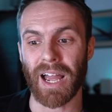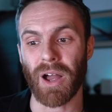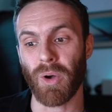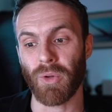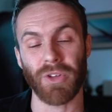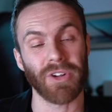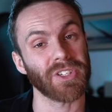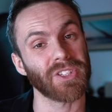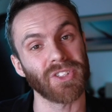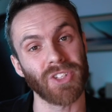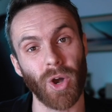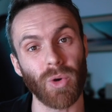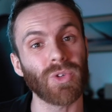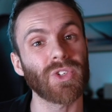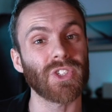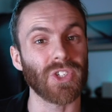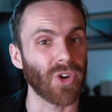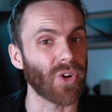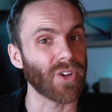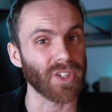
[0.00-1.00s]
how there's no
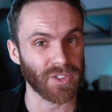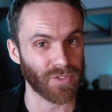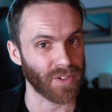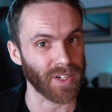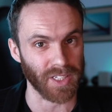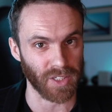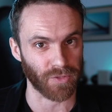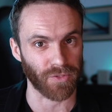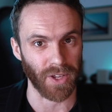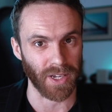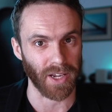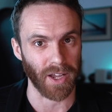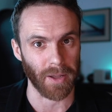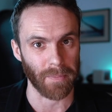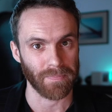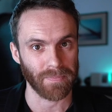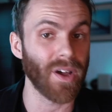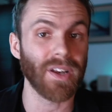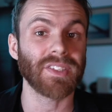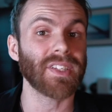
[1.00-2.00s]
source for this figure.
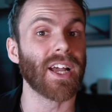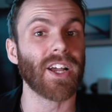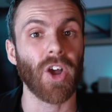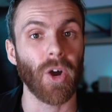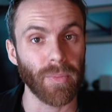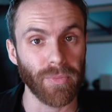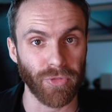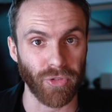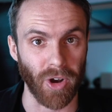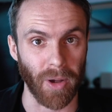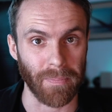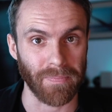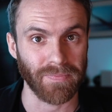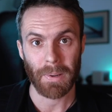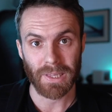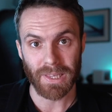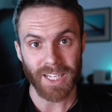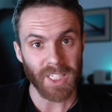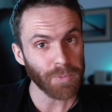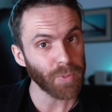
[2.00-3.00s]
Where does that come from?
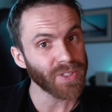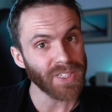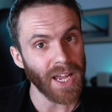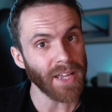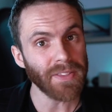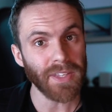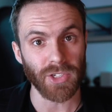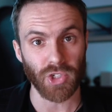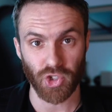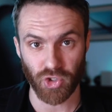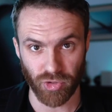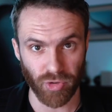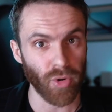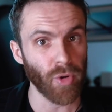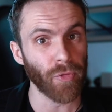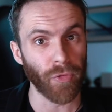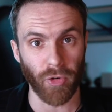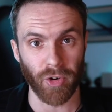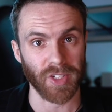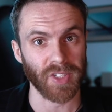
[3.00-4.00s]
But let's pretend it's
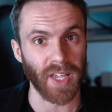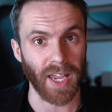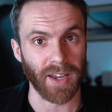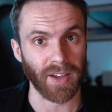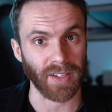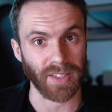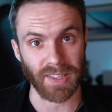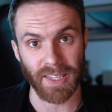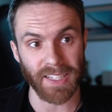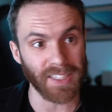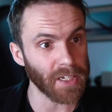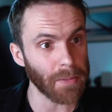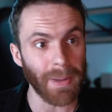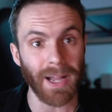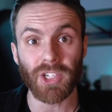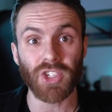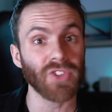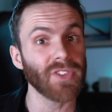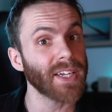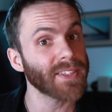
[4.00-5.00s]
true for a second. Let's
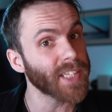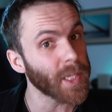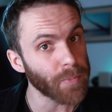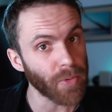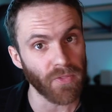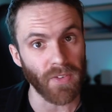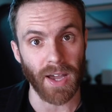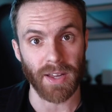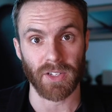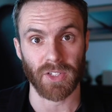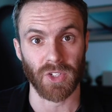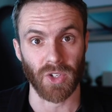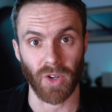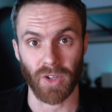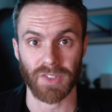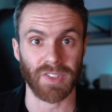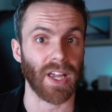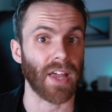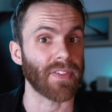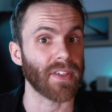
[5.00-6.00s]
imagine they did provide a
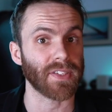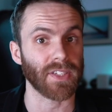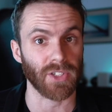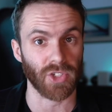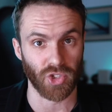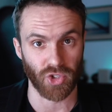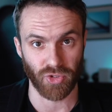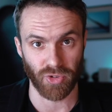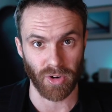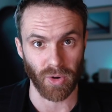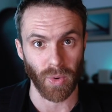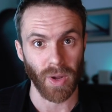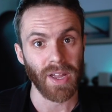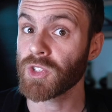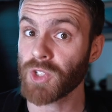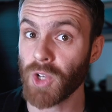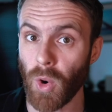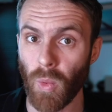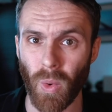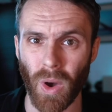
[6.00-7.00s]
source and this is true.
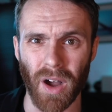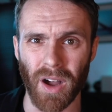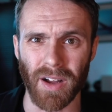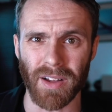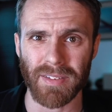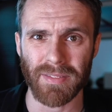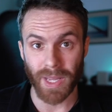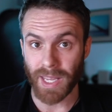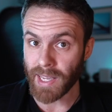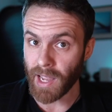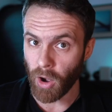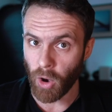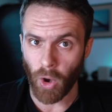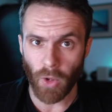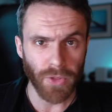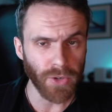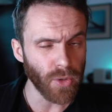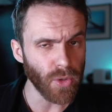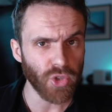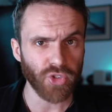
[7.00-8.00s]
So what? We can get
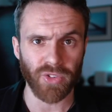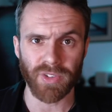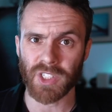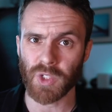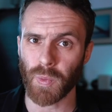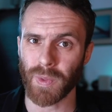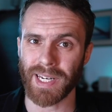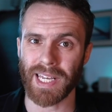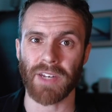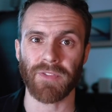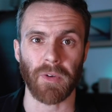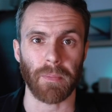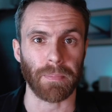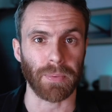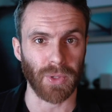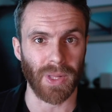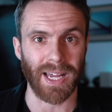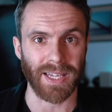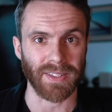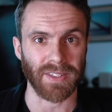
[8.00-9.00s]
all the nutrients we need from
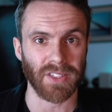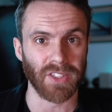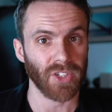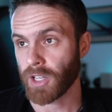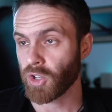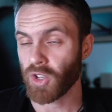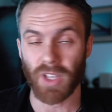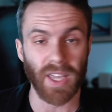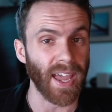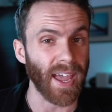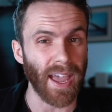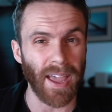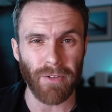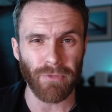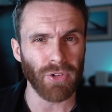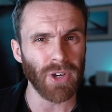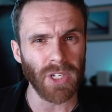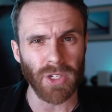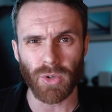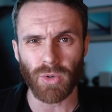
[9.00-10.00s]
plants. You can get
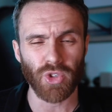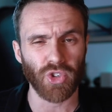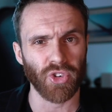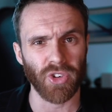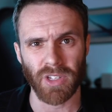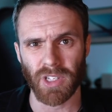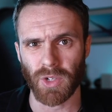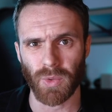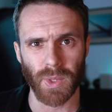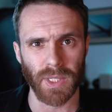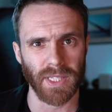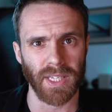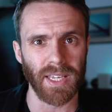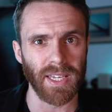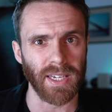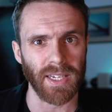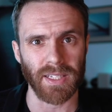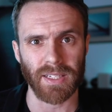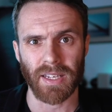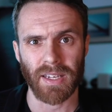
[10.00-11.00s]
every nutrient you would
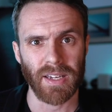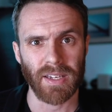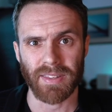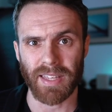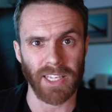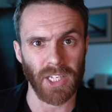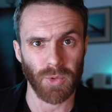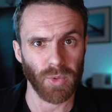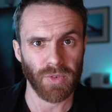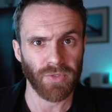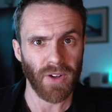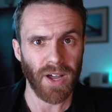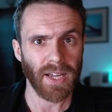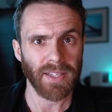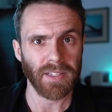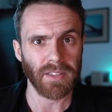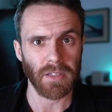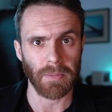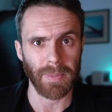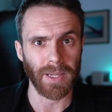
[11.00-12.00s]
need that you would
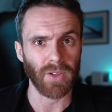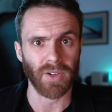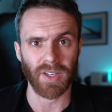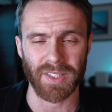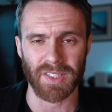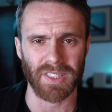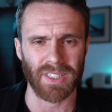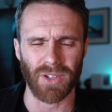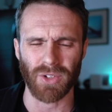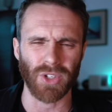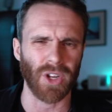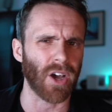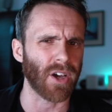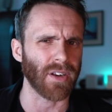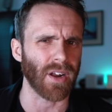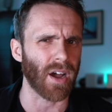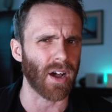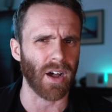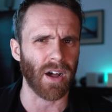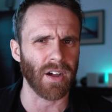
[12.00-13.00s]
find in the milk, it's still not
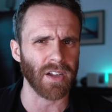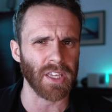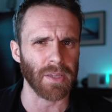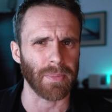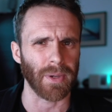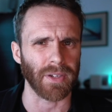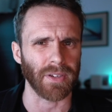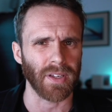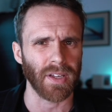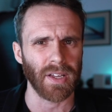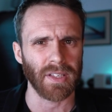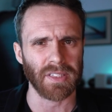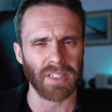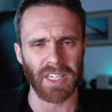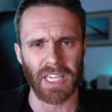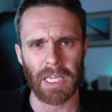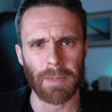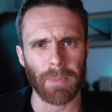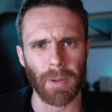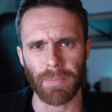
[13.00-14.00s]
an argument to
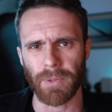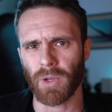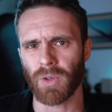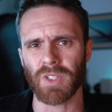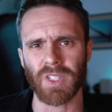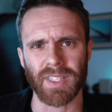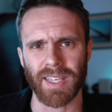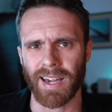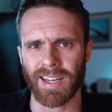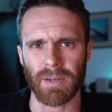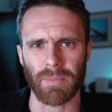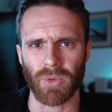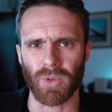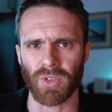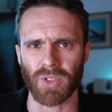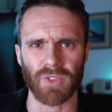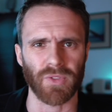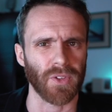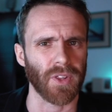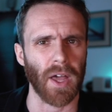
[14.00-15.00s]
keep abusing
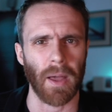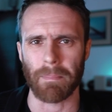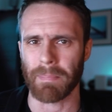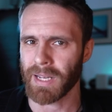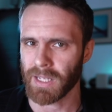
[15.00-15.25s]
animals for their